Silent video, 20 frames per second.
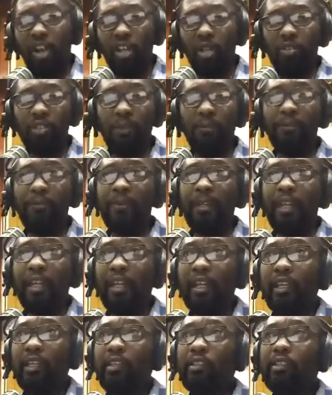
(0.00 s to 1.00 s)
out of
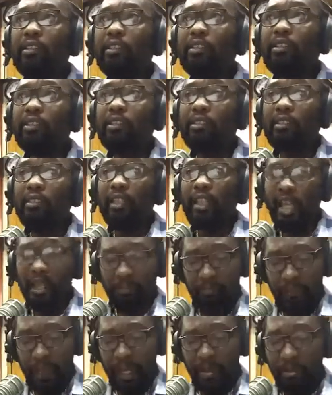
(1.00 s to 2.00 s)
fear. And
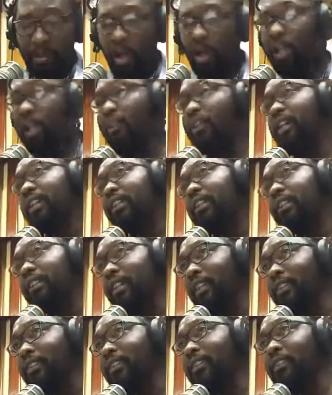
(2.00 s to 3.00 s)
fear-mongering
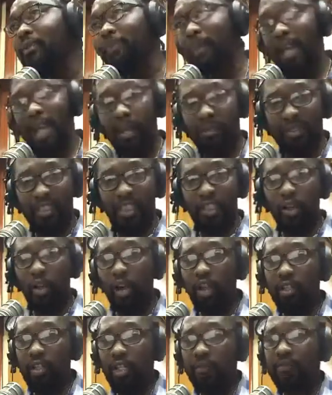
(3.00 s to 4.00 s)
is perhaps the
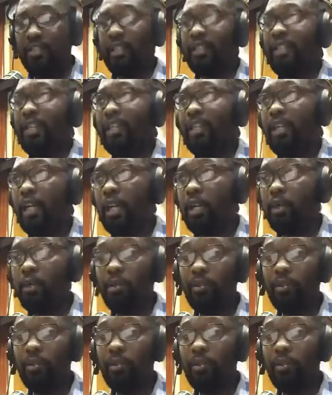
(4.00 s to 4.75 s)
order of the day now,